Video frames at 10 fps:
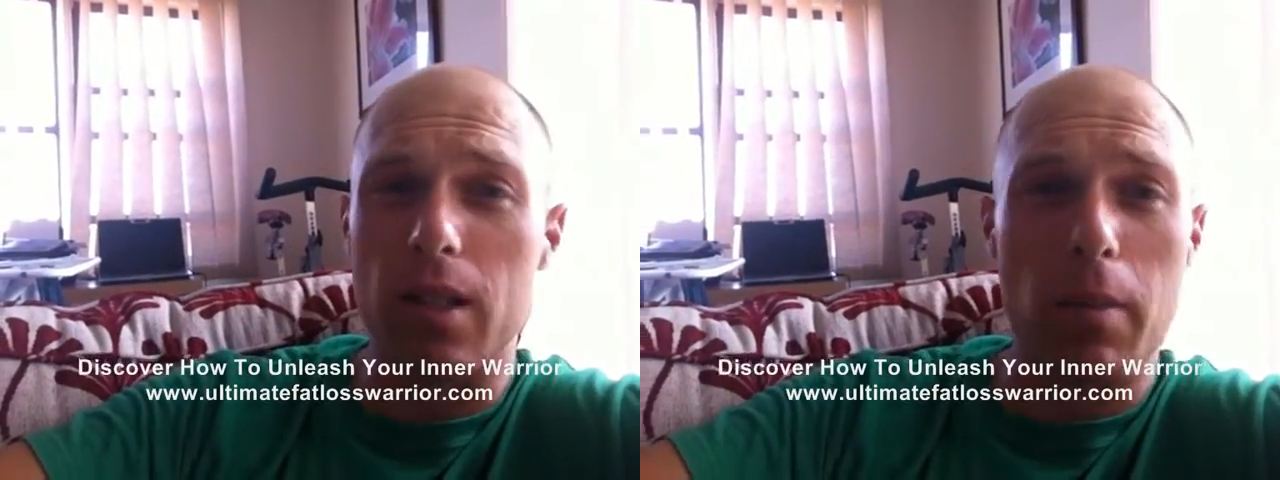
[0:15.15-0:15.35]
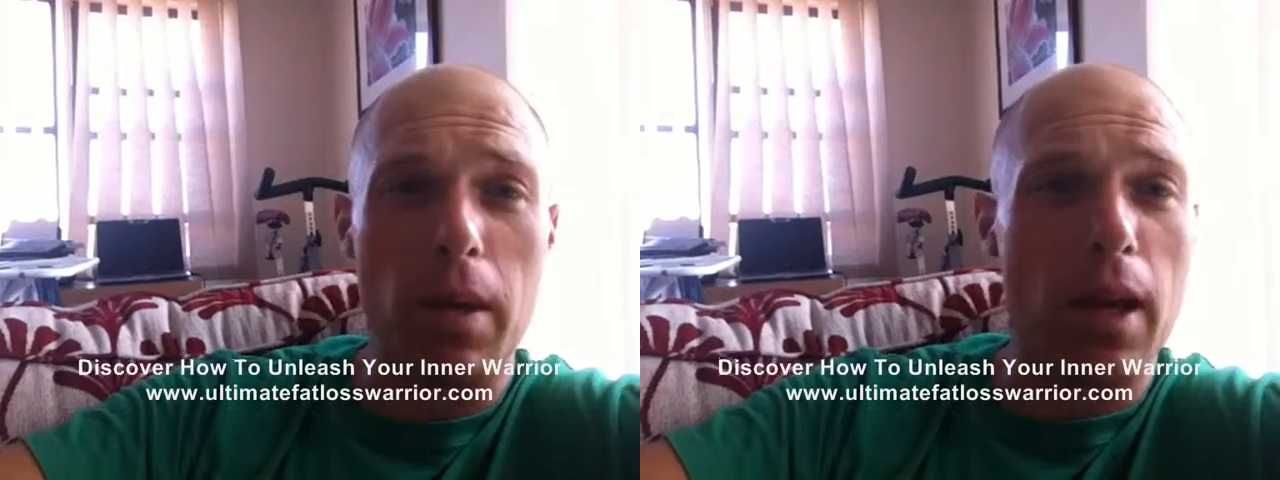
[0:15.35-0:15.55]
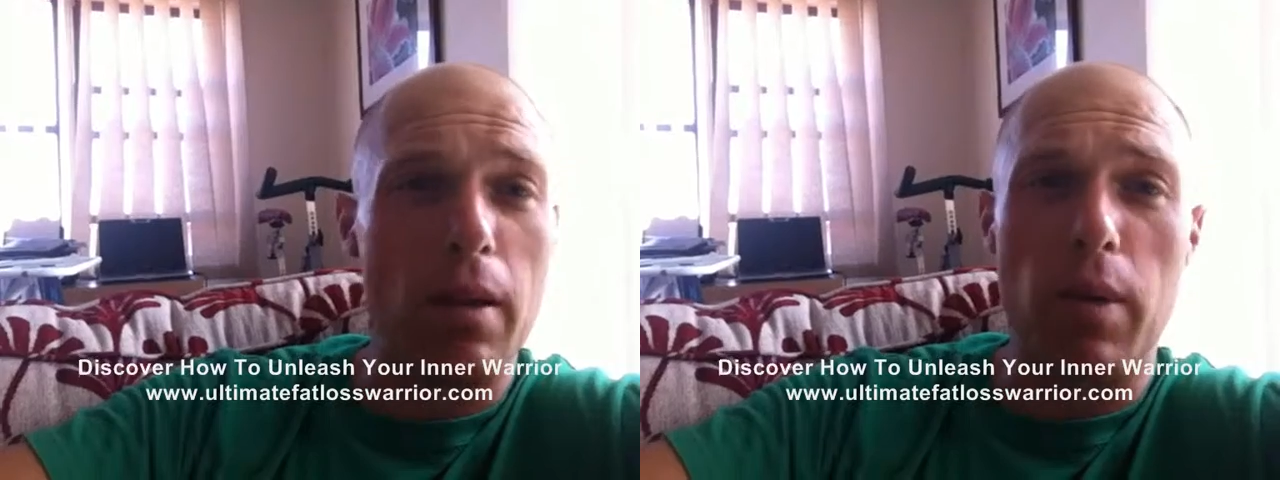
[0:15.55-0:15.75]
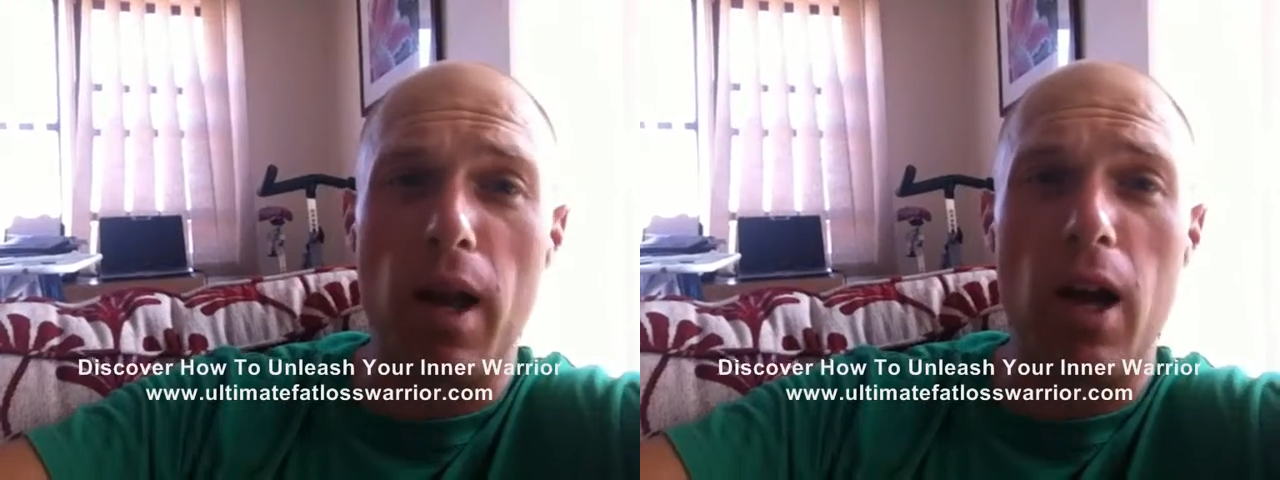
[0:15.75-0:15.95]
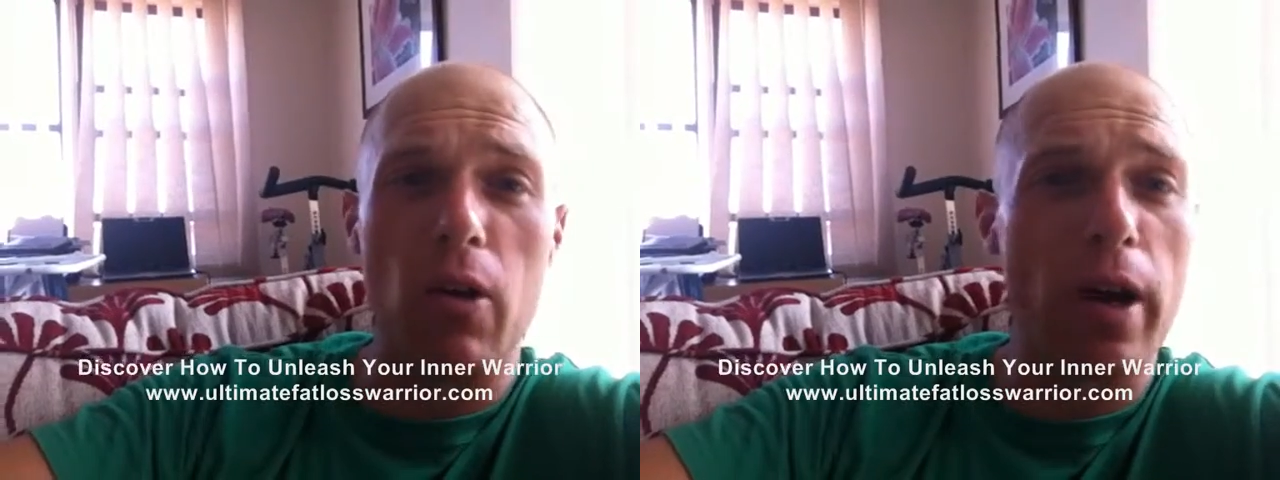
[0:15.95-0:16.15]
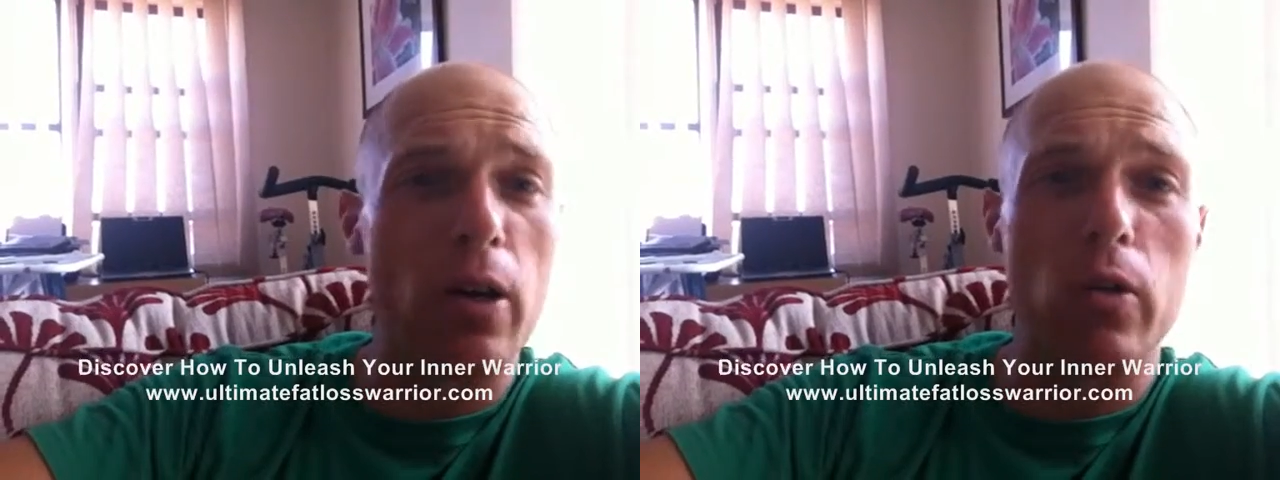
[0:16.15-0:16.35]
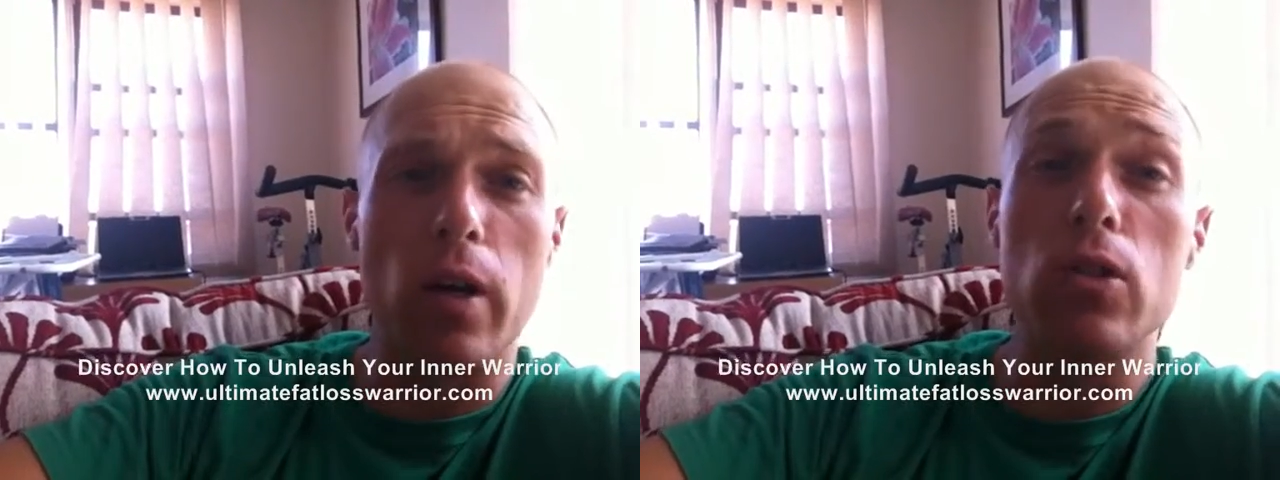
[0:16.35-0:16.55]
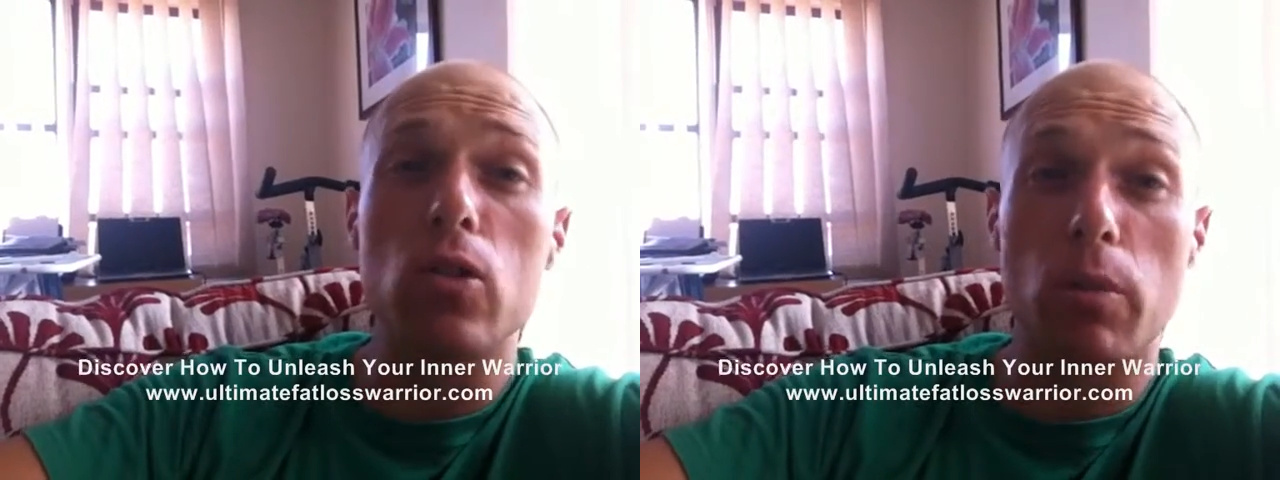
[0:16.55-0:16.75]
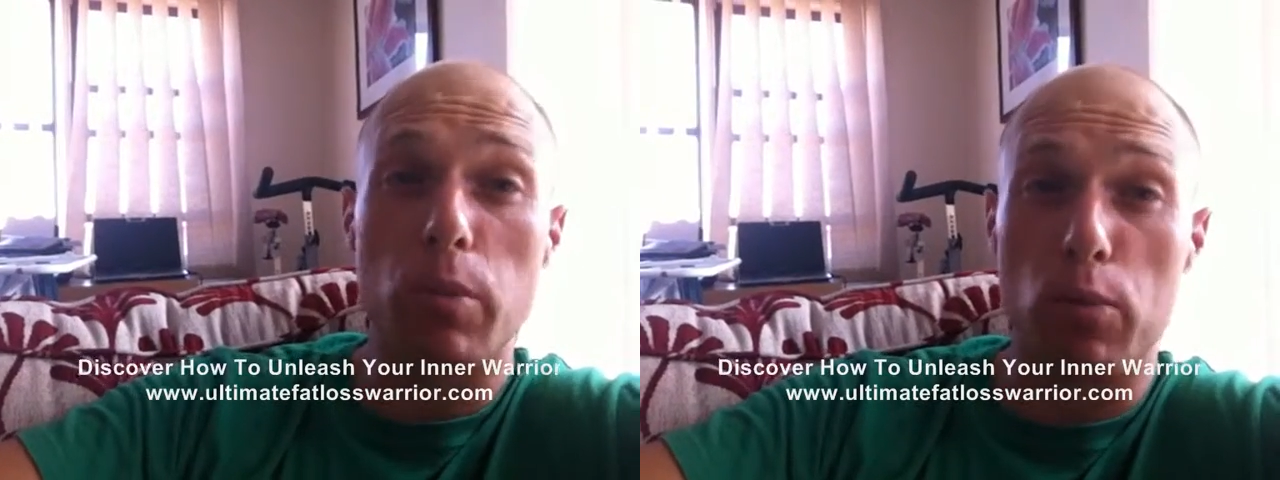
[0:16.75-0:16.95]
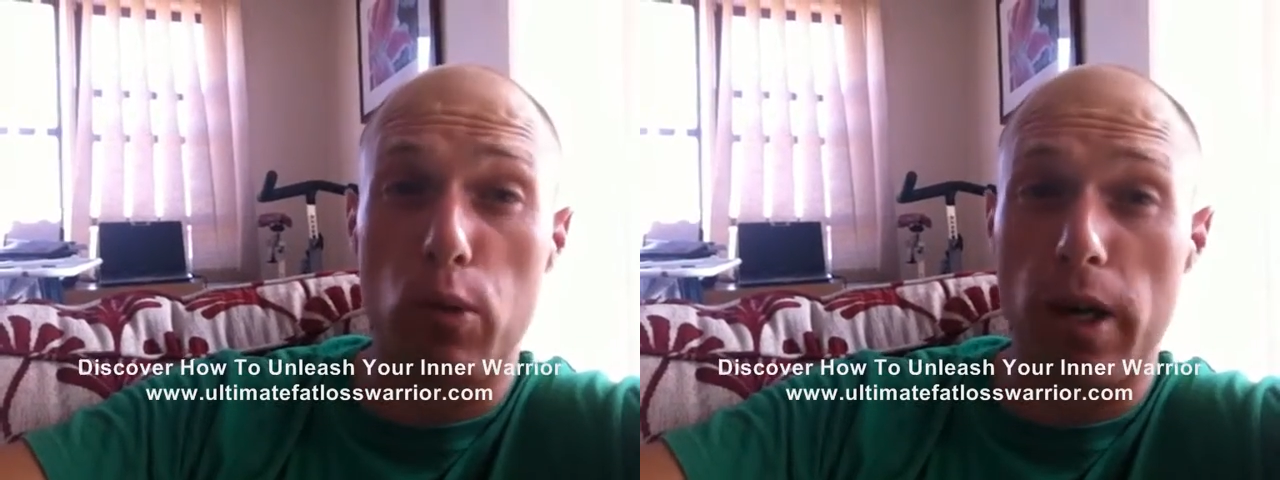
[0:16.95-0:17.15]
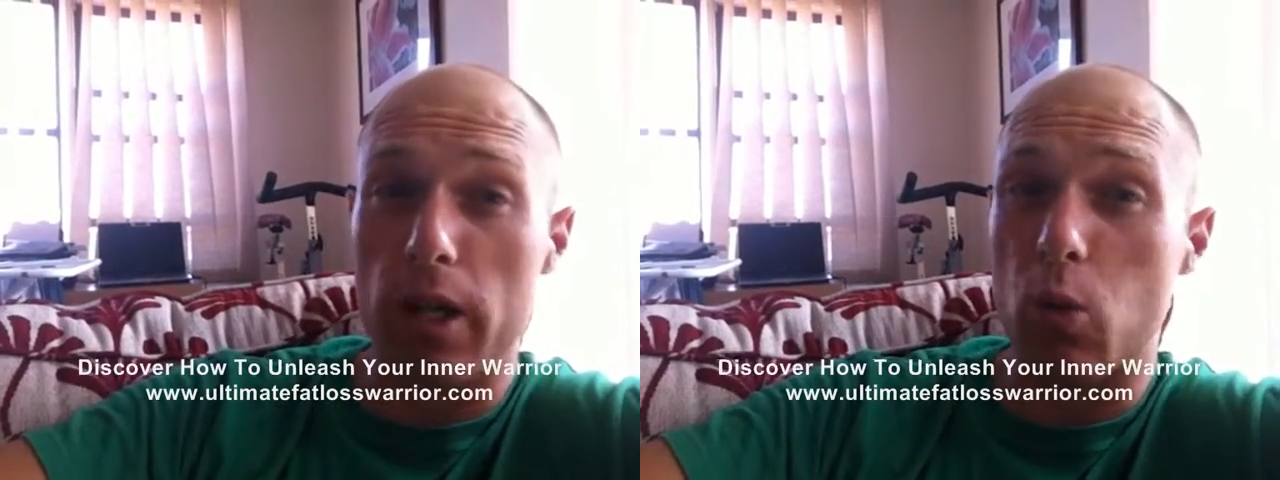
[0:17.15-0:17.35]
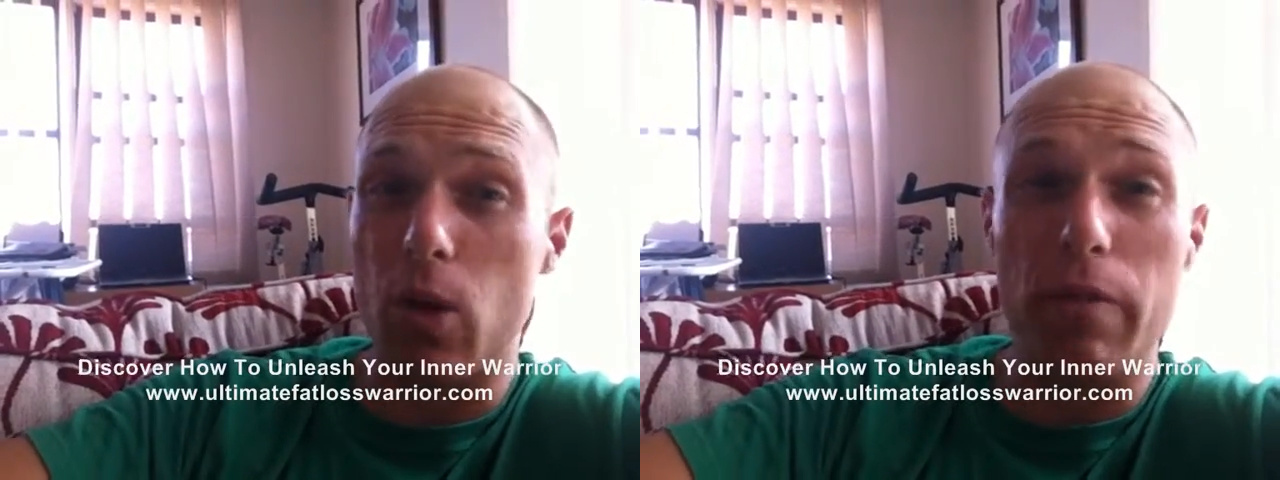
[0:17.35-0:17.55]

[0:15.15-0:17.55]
Staminade, Powerade, all those type of brands,